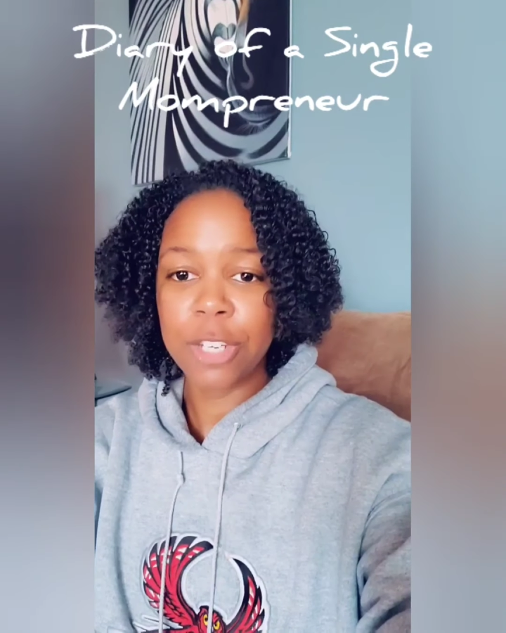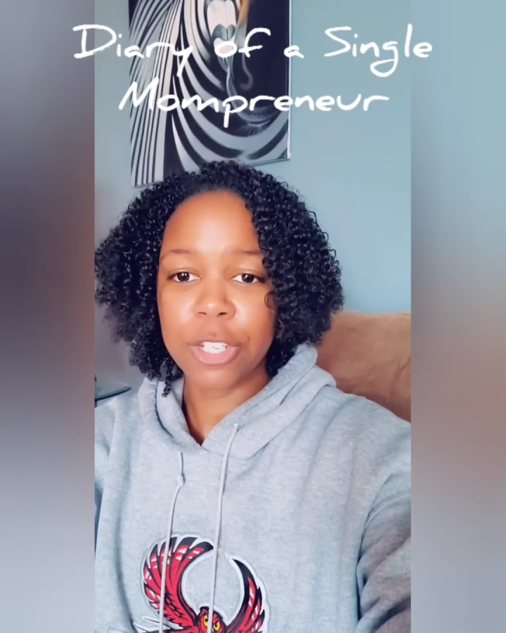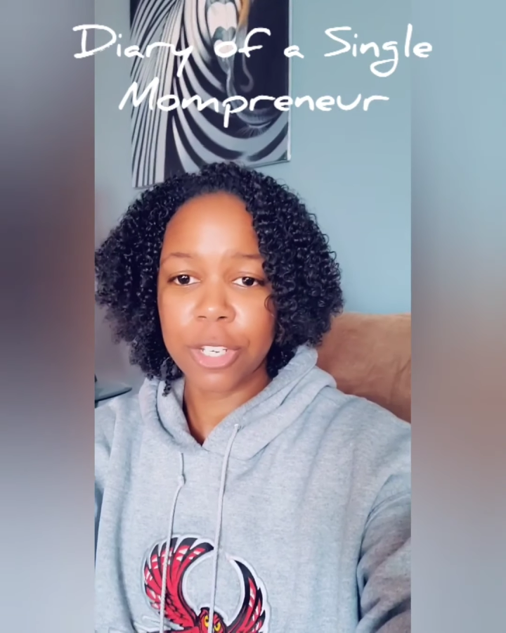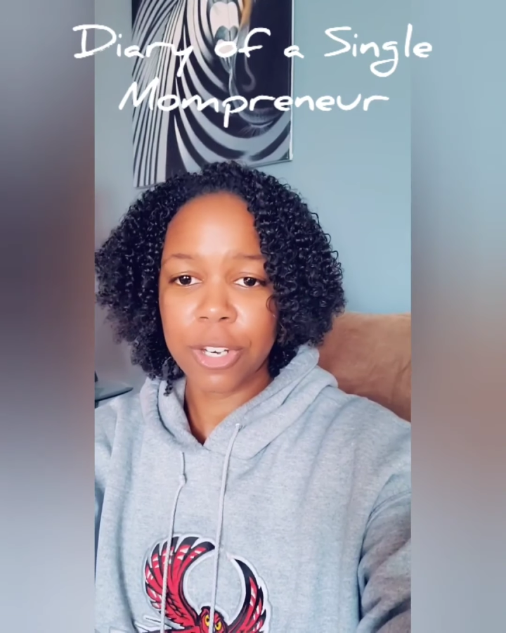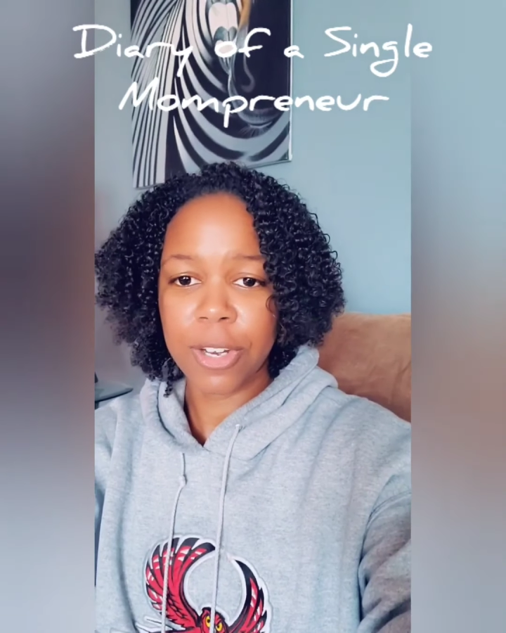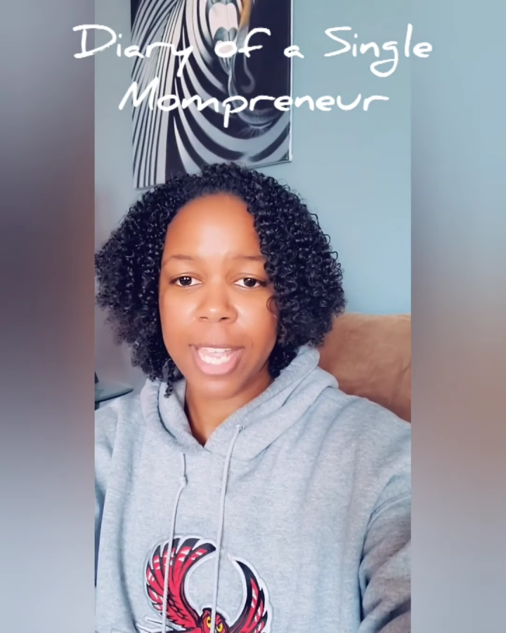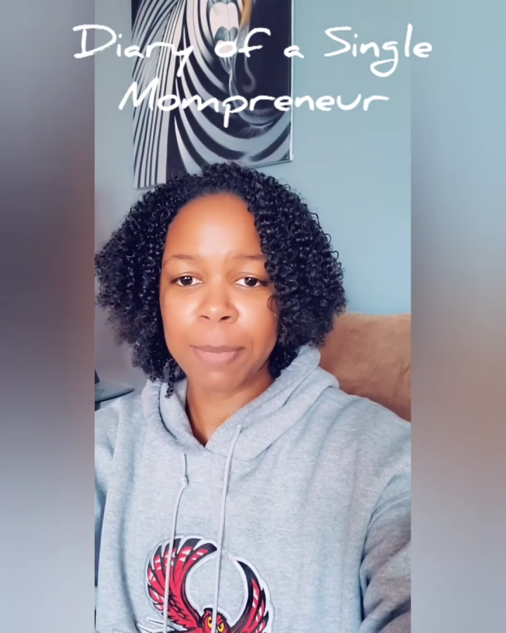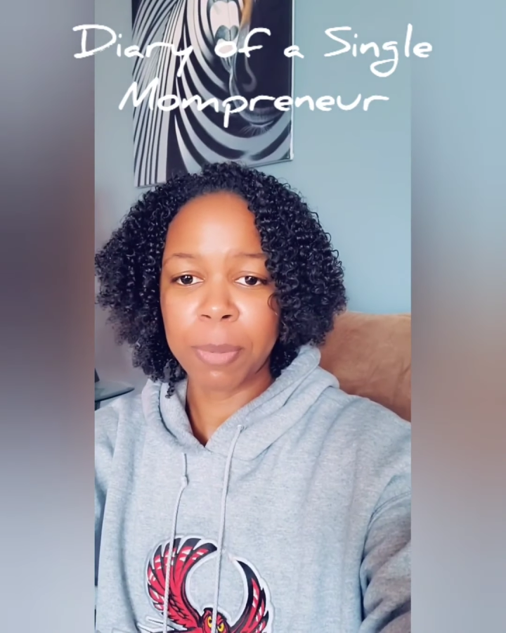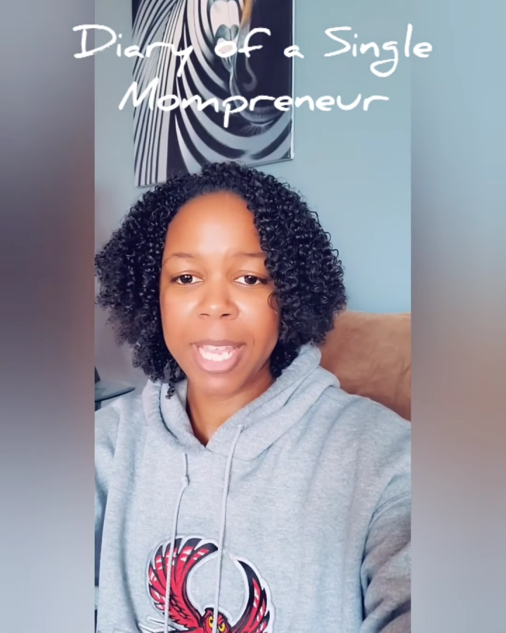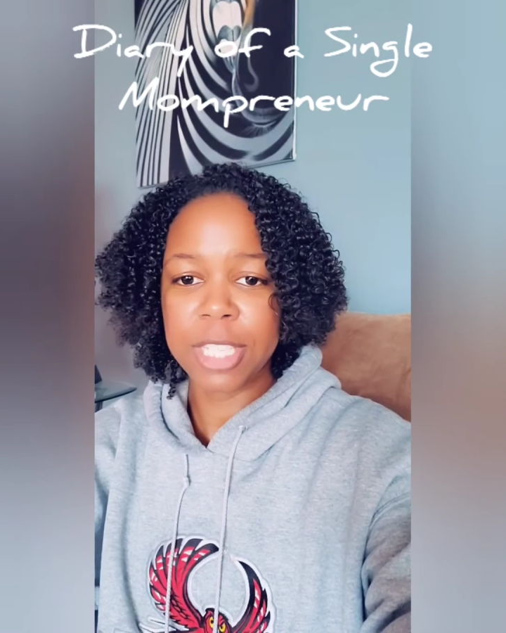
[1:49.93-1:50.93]
sugar and
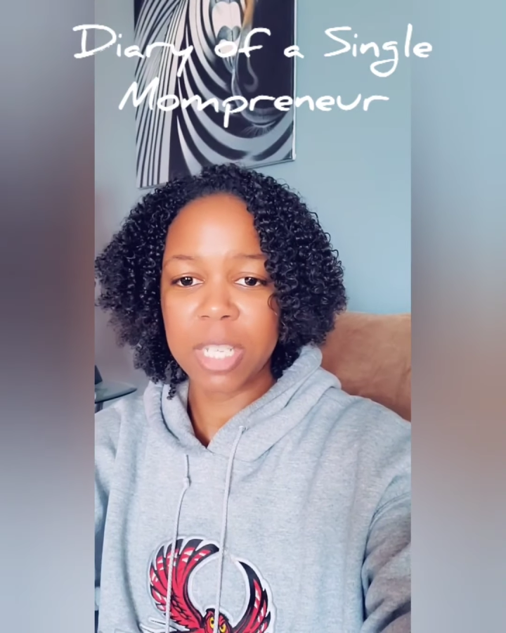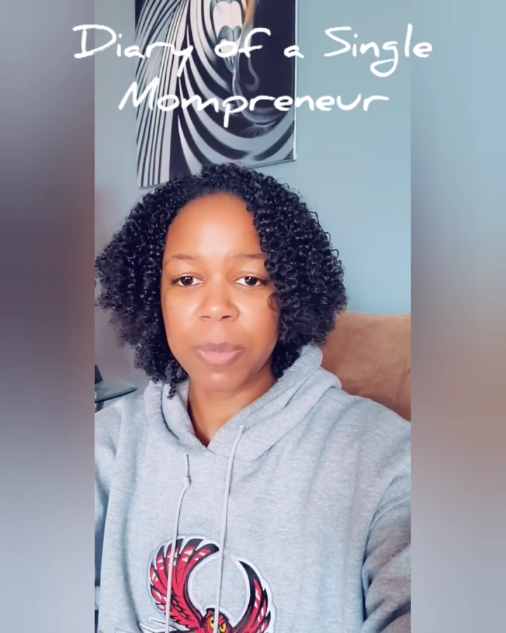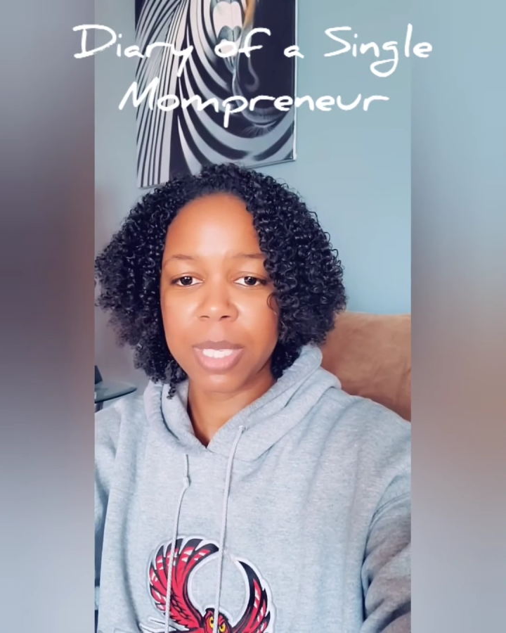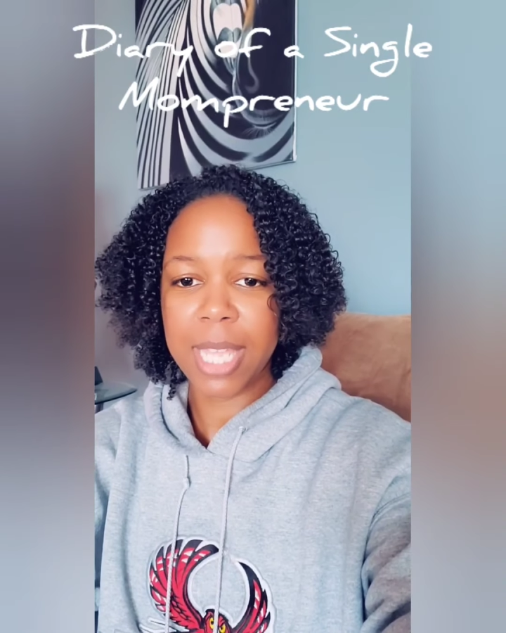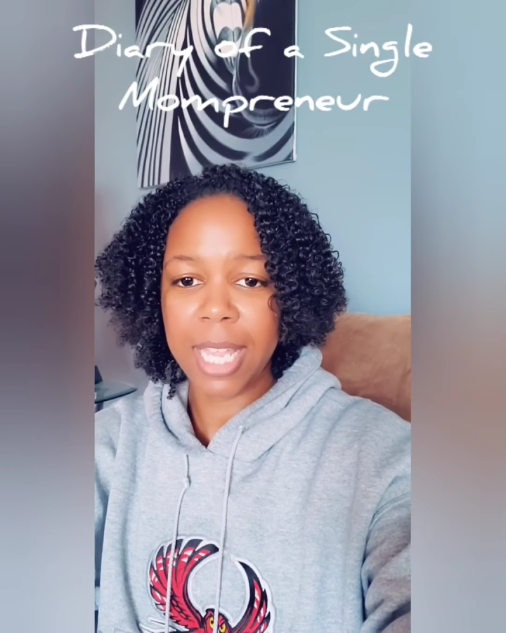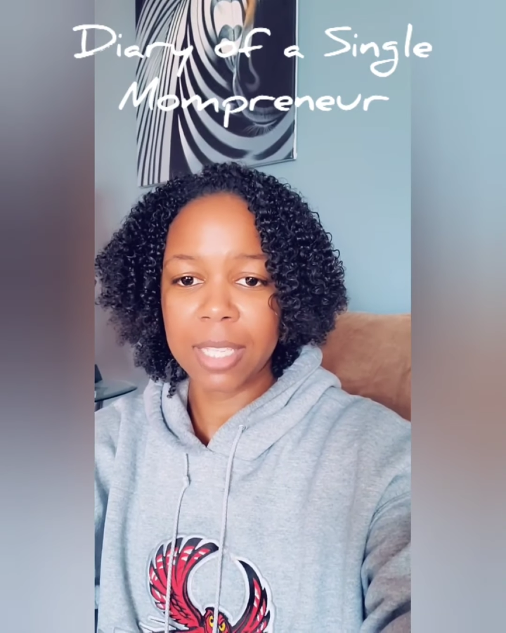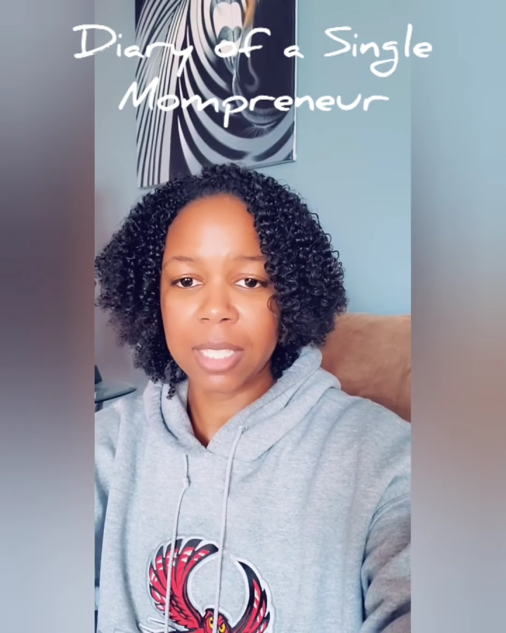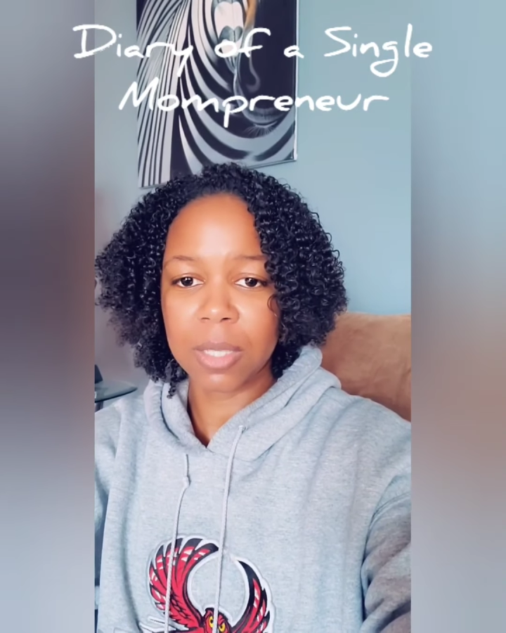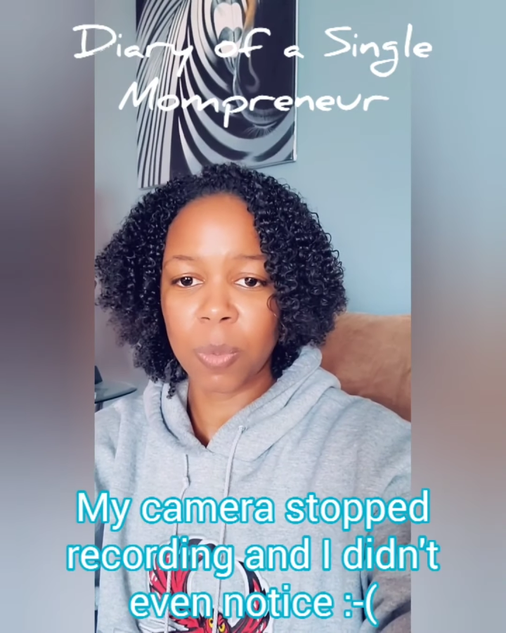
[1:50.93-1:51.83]
replacing it with dates